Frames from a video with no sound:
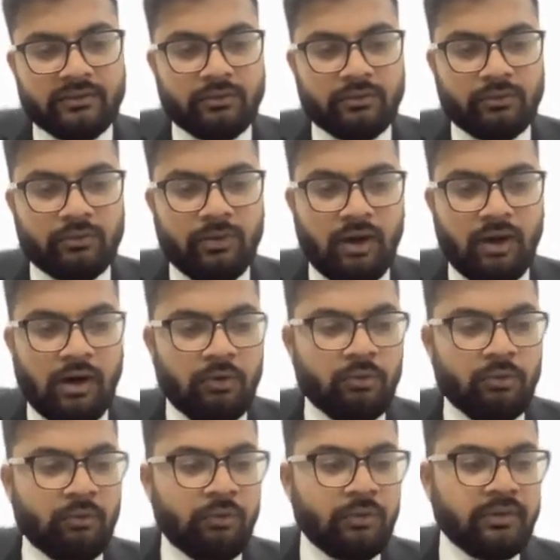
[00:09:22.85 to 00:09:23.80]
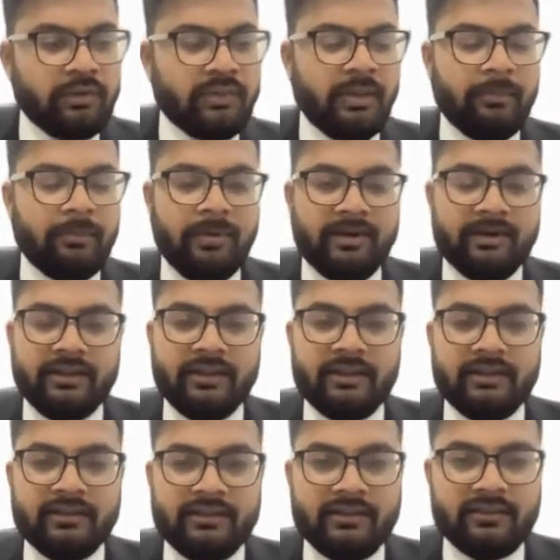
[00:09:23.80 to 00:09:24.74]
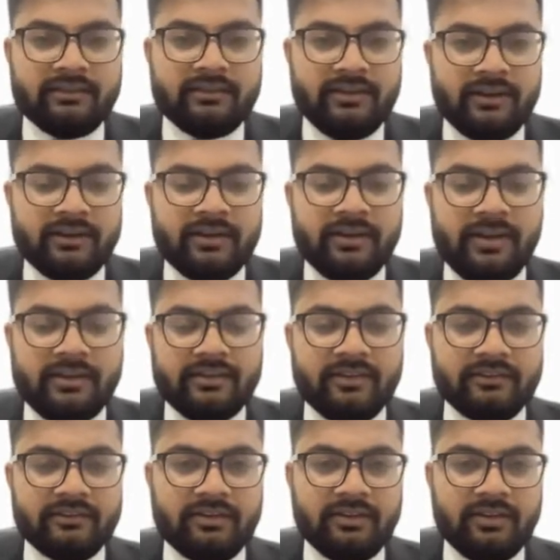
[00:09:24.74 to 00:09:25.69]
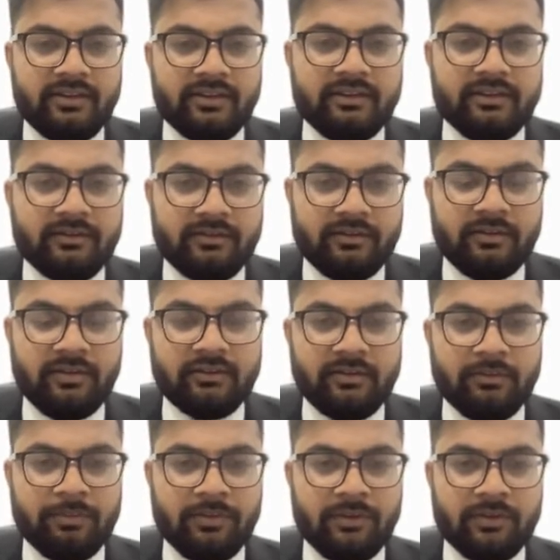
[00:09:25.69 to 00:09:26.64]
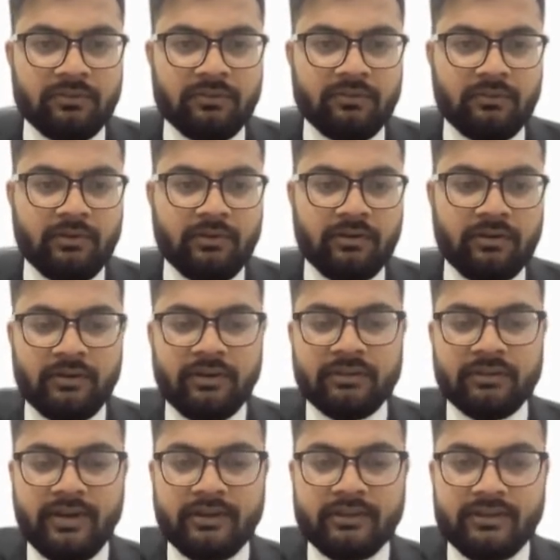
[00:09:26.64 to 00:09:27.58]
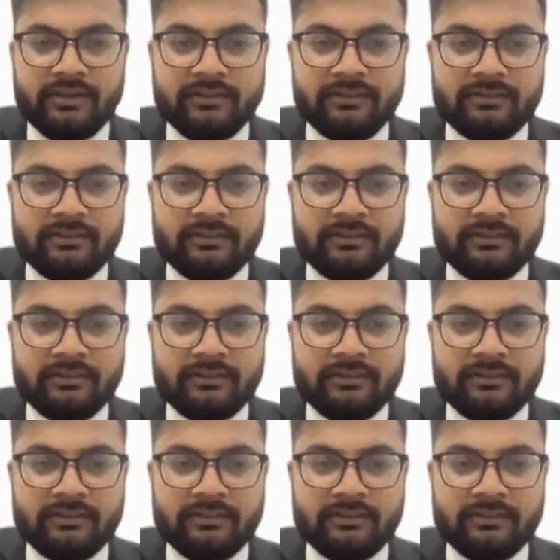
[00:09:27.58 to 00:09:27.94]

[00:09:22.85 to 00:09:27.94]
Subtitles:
So how would they maintain the standardization in recipes in that case?